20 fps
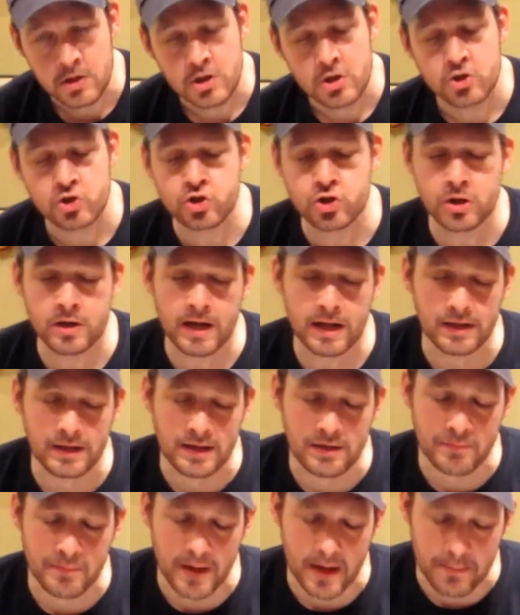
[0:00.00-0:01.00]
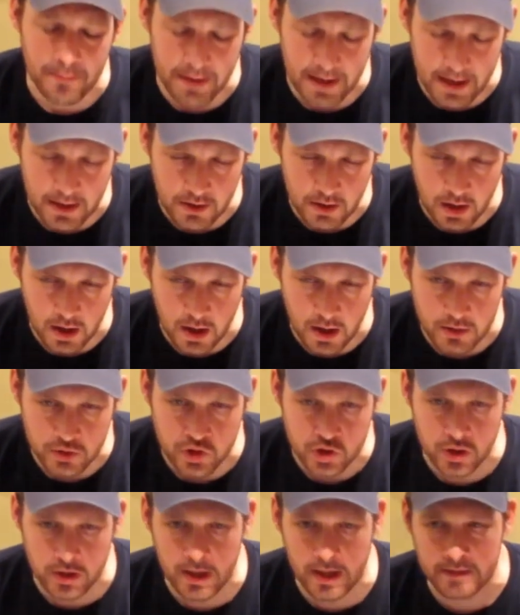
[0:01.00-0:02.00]
Should I leave my band on?
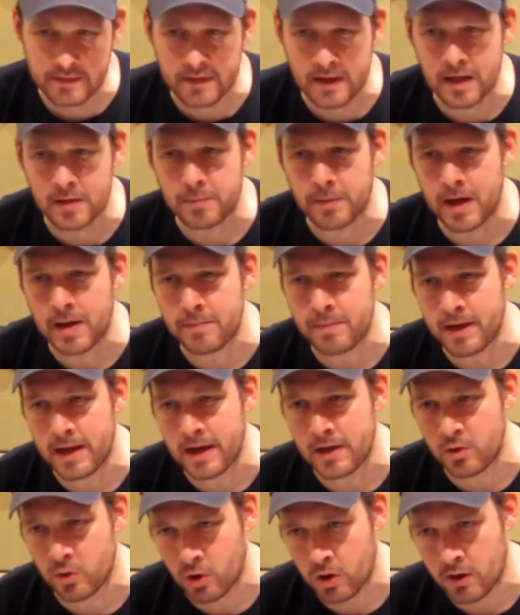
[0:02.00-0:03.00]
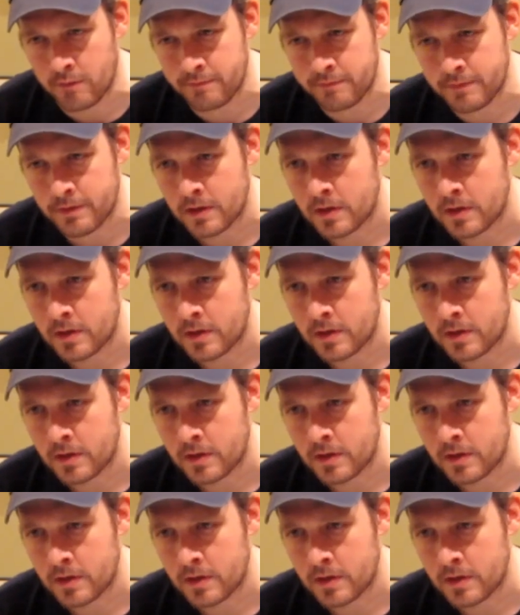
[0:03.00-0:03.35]
Should I take my band off?